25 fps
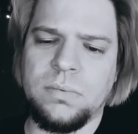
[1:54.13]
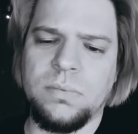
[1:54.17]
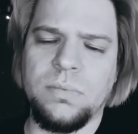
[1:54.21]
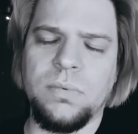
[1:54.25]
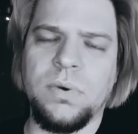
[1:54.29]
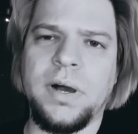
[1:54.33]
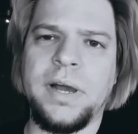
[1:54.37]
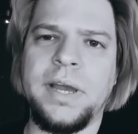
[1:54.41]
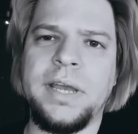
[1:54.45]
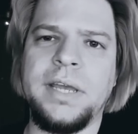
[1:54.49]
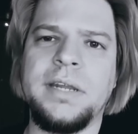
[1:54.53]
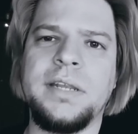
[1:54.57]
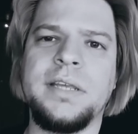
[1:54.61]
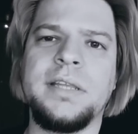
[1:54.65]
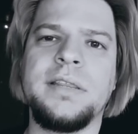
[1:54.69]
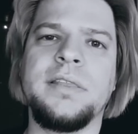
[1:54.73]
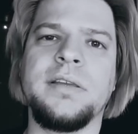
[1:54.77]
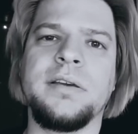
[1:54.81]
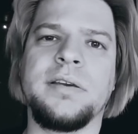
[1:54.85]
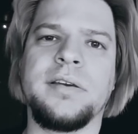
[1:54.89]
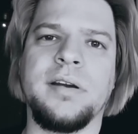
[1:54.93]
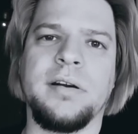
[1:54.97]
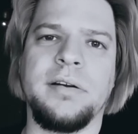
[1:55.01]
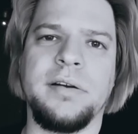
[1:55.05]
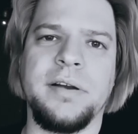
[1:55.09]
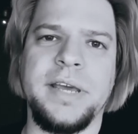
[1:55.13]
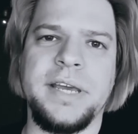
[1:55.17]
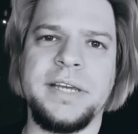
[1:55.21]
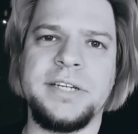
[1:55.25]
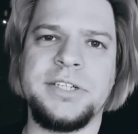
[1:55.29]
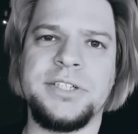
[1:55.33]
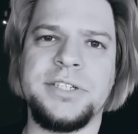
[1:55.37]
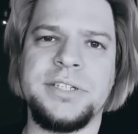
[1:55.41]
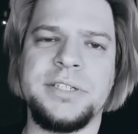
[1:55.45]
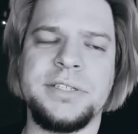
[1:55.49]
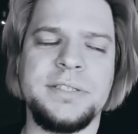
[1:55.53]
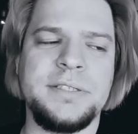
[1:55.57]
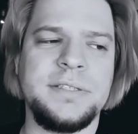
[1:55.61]
Why did the
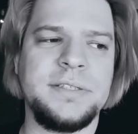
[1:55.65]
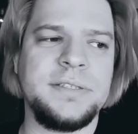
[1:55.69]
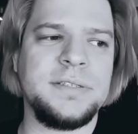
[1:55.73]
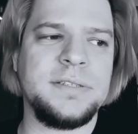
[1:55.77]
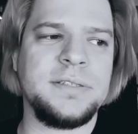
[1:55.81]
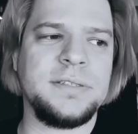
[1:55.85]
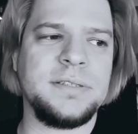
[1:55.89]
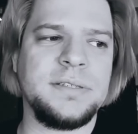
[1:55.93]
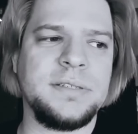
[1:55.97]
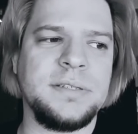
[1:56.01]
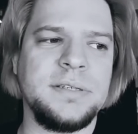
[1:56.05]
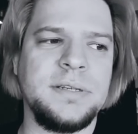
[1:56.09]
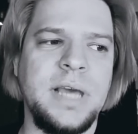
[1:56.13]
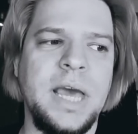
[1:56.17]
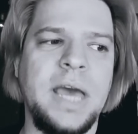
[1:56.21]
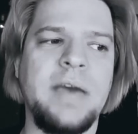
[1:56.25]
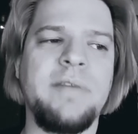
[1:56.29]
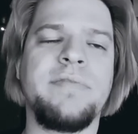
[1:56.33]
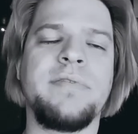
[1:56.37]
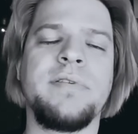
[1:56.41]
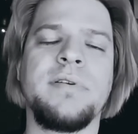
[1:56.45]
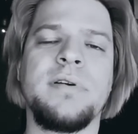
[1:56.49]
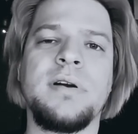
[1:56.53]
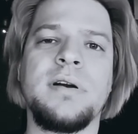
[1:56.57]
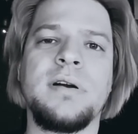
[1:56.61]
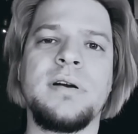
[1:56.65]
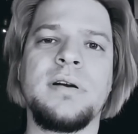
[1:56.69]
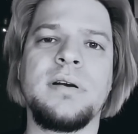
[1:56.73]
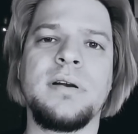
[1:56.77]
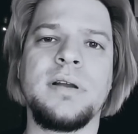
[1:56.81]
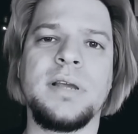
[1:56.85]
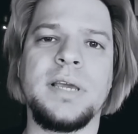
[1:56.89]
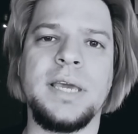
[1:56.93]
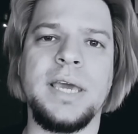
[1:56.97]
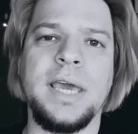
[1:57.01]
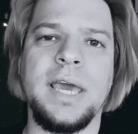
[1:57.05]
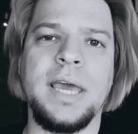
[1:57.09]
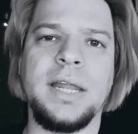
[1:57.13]
Kardashians ever
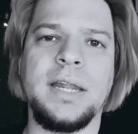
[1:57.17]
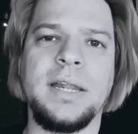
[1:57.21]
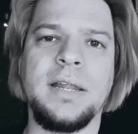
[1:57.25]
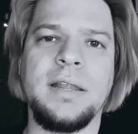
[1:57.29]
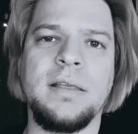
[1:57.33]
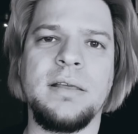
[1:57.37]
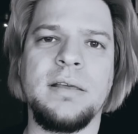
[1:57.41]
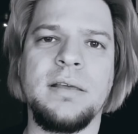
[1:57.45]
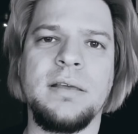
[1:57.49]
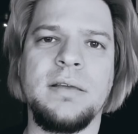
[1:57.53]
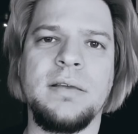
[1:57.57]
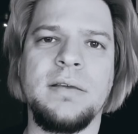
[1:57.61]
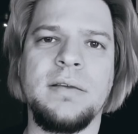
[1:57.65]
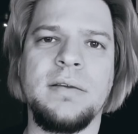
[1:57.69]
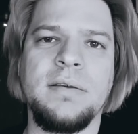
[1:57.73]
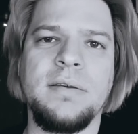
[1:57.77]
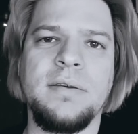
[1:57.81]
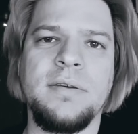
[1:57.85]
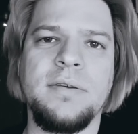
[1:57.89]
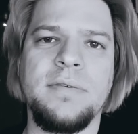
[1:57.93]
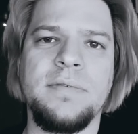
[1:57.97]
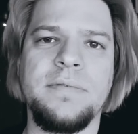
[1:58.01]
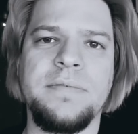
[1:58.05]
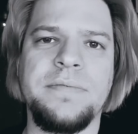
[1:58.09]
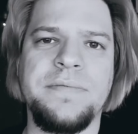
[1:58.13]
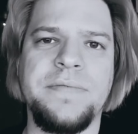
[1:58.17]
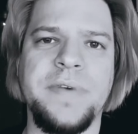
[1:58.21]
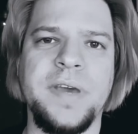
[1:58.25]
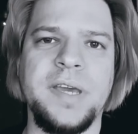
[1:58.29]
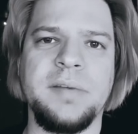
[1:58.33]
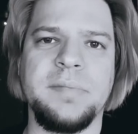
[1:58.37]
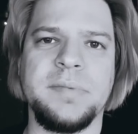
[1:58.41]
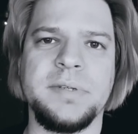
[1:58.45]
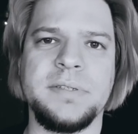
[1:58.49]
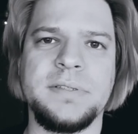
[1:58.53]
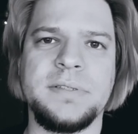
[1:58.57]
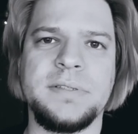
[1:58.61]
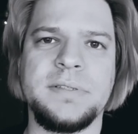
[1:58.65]
get
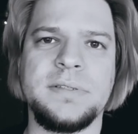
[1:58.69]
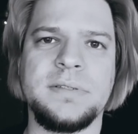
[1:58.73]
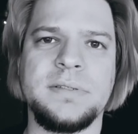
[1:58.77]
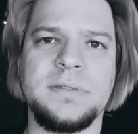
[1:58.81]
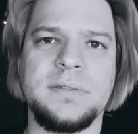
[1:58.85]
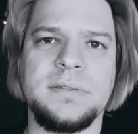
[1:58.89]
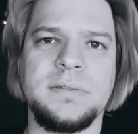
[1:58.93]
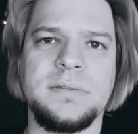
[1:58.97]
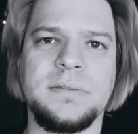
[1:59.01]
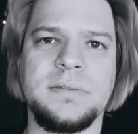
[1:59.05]
famous?